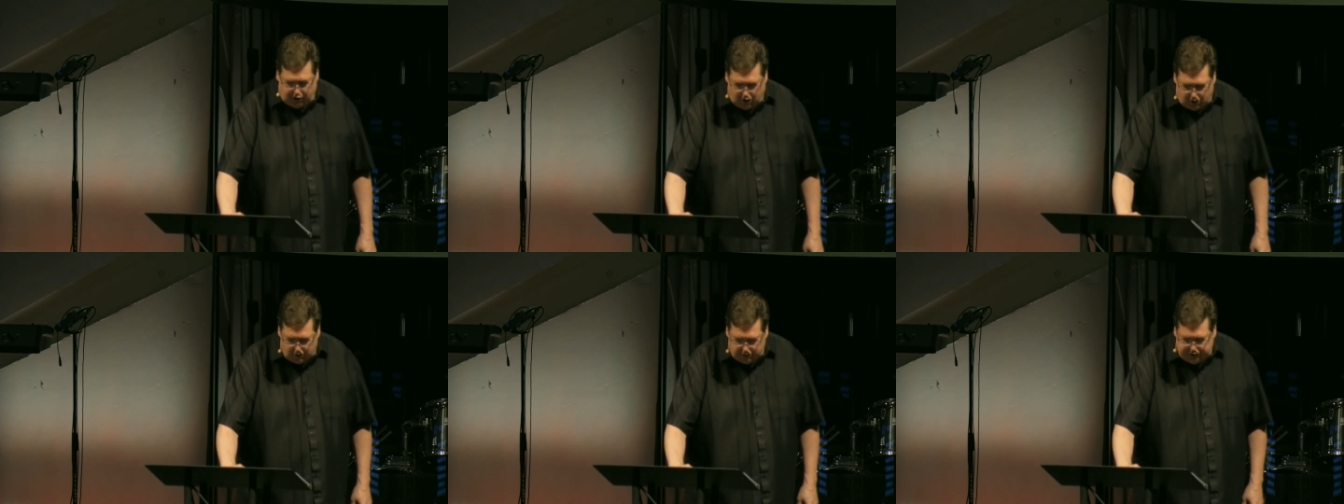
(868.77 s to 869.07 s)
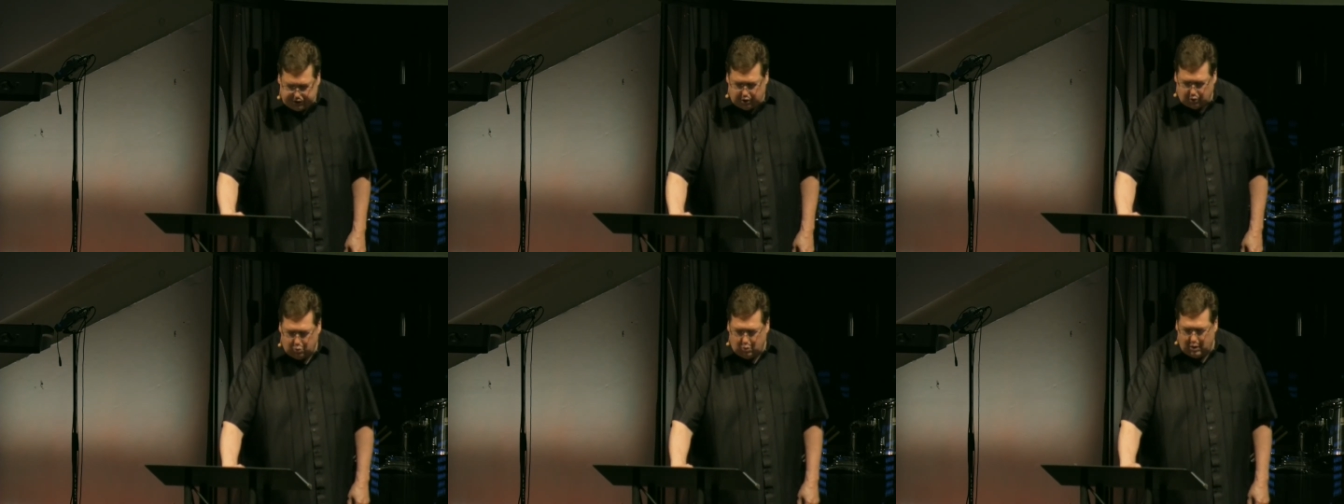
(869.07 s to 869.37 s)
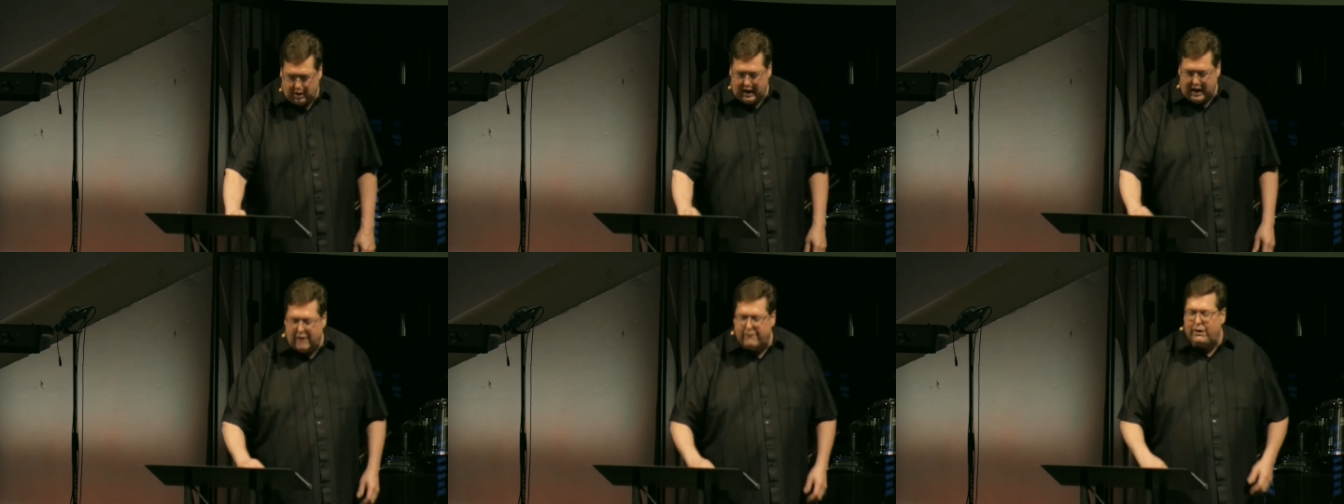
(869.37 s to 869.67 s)
culture
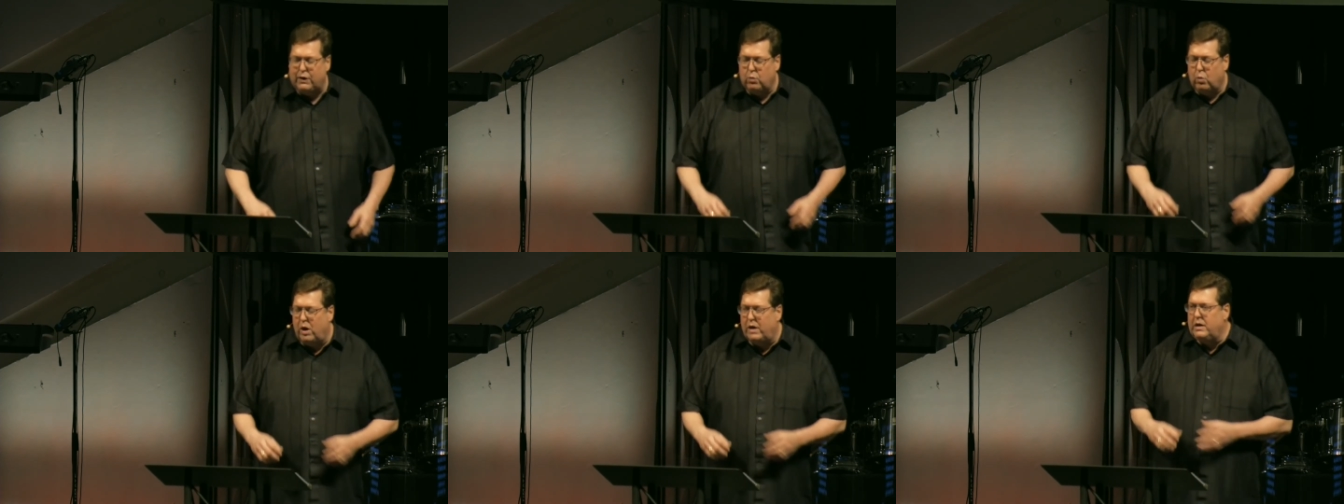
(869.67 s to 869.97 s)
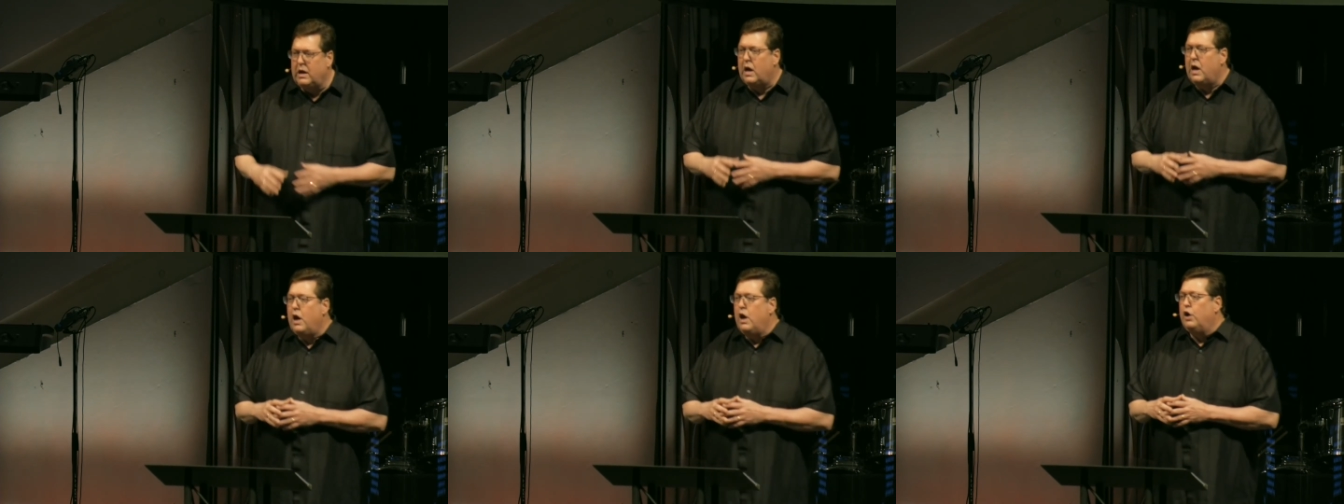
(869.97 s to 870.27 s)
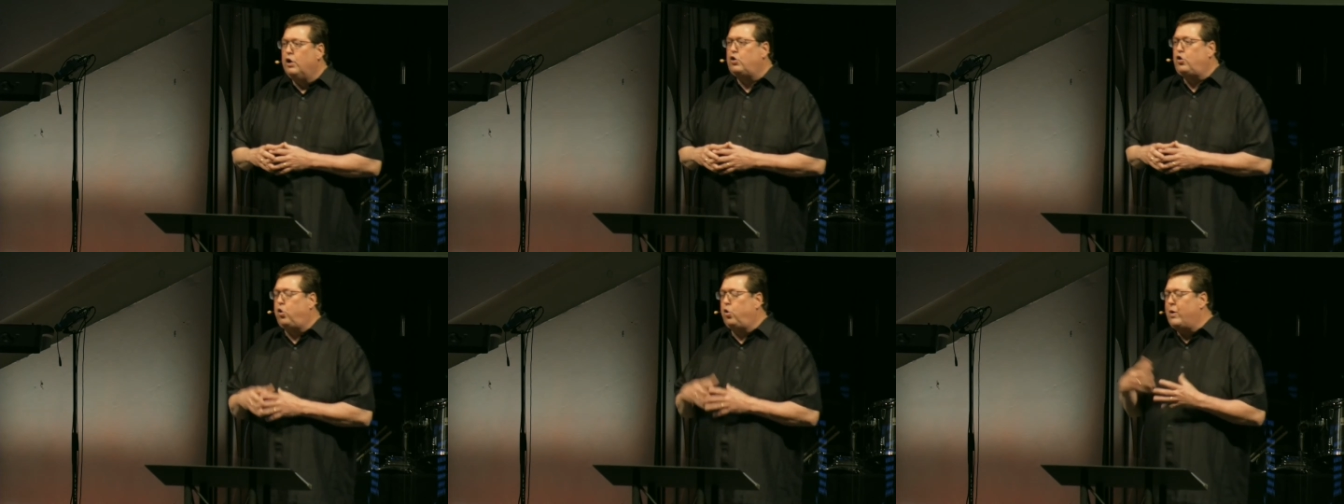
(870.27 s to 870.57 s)
where everyone
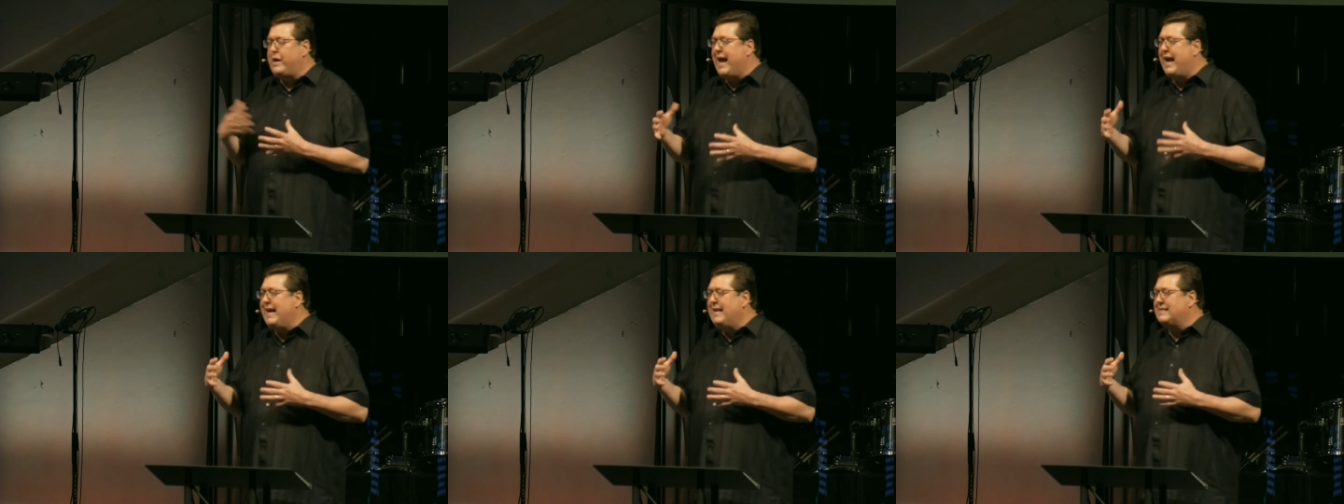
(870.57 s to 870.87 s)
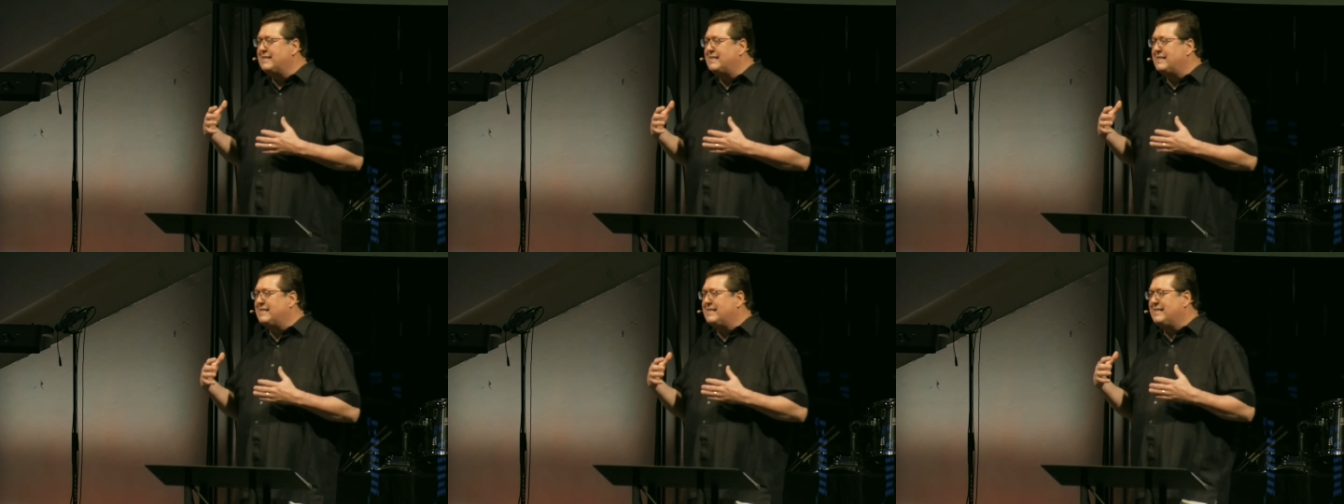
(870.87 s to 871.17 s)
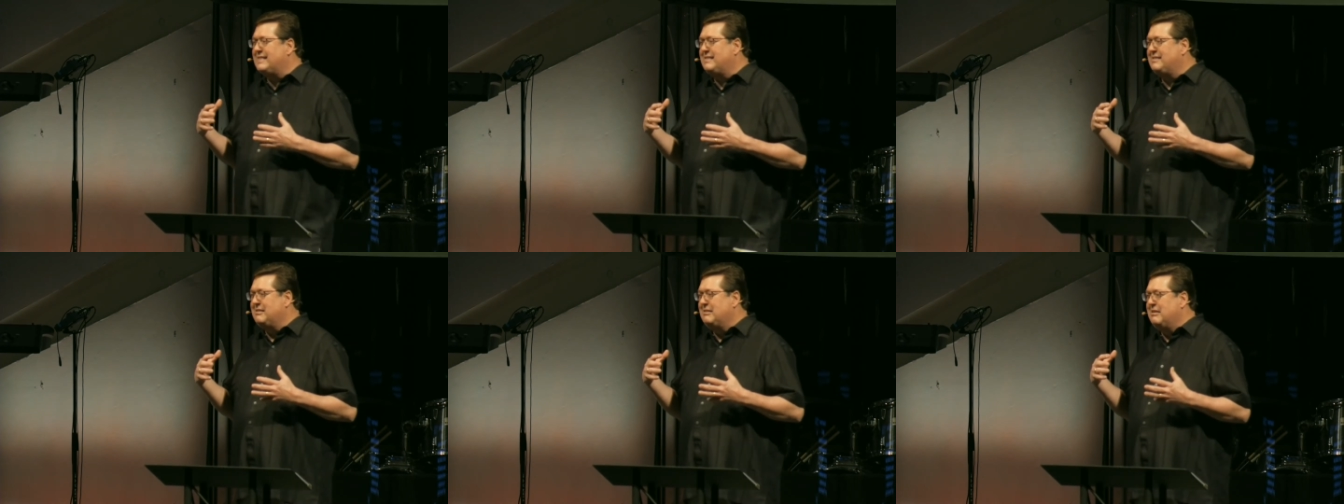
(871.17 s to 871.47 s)

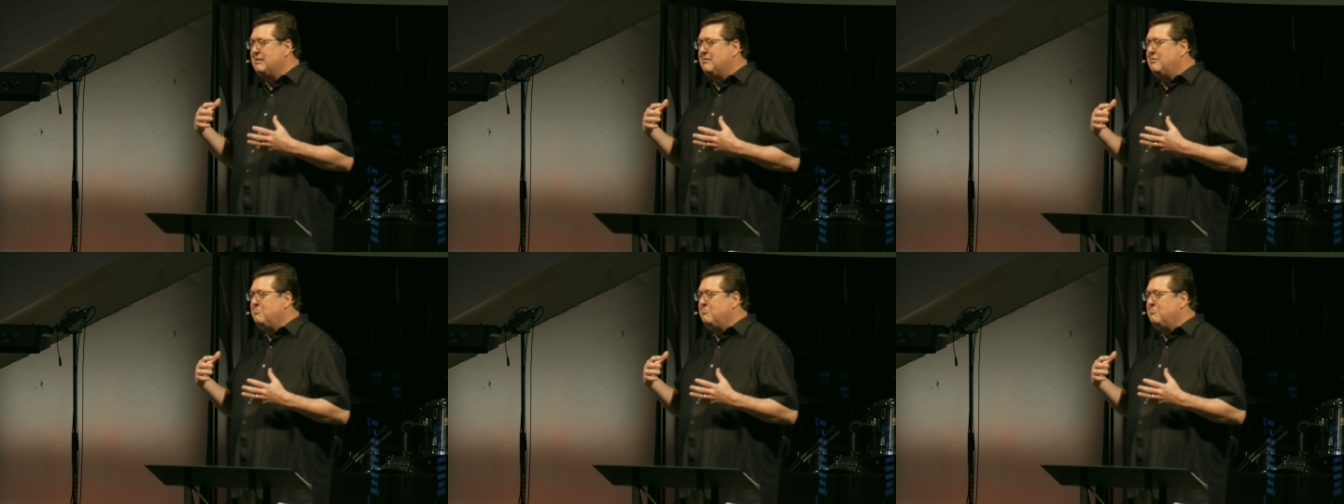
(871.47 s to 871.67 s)
creates